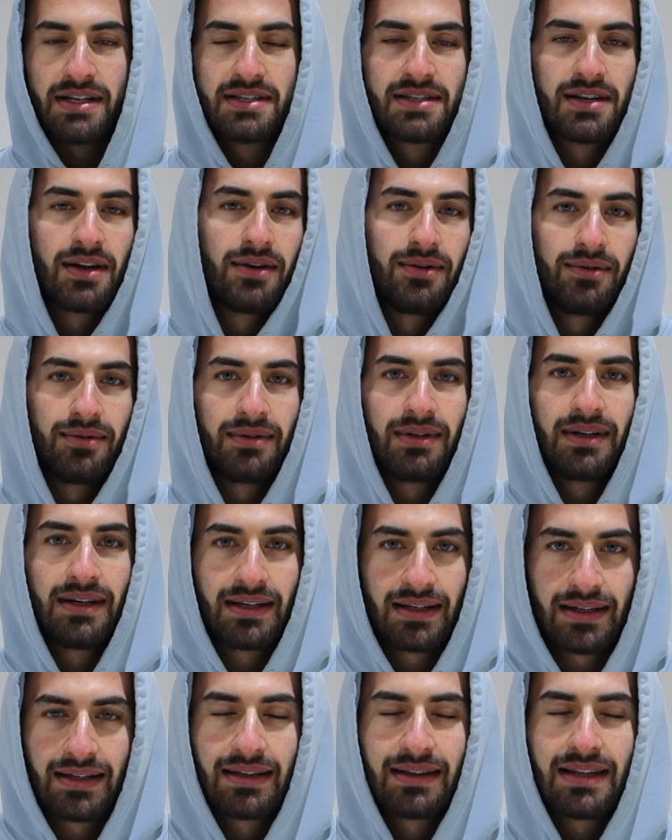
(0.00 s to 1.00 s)
So
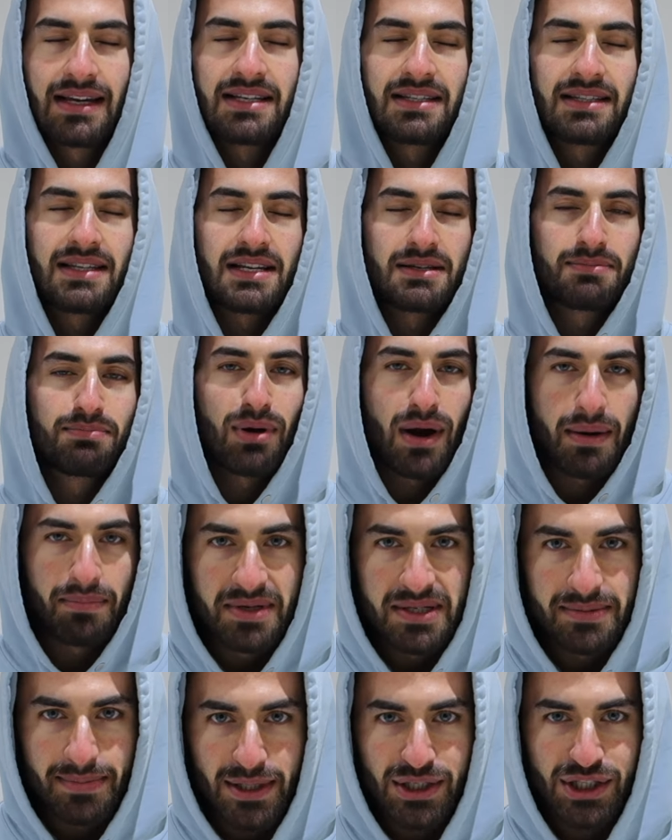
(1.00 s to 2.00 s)
this this prep
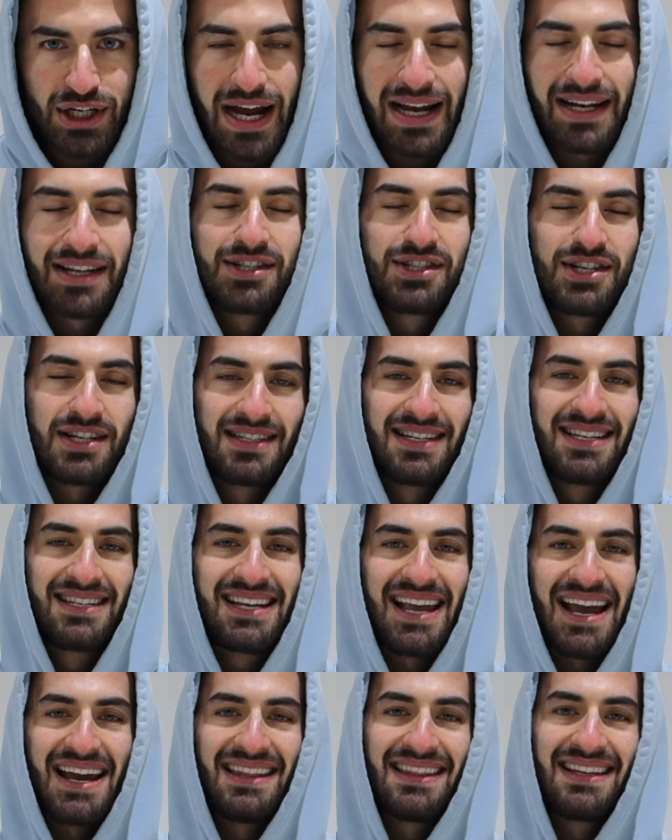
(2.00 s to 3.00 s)
has been challenging to
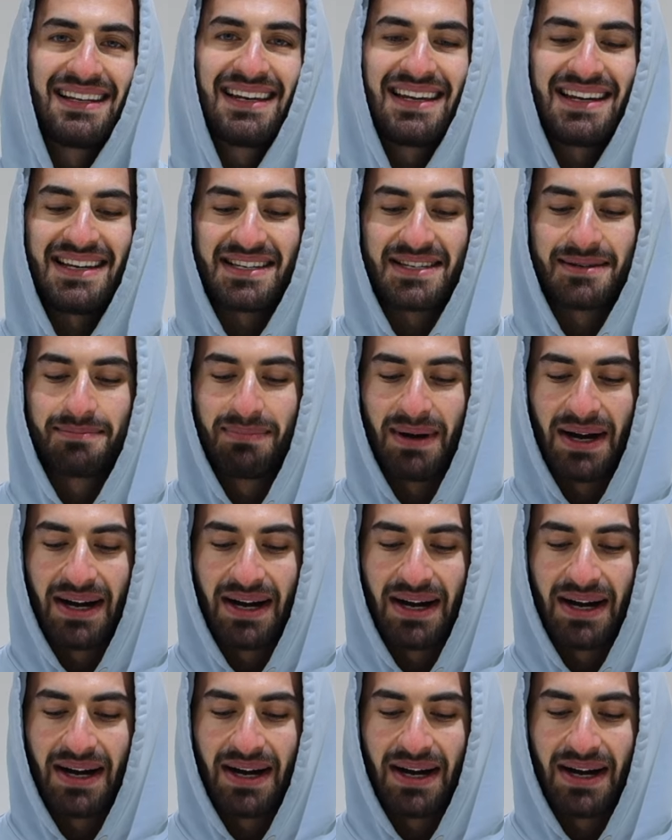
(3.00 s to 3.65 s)
say the least.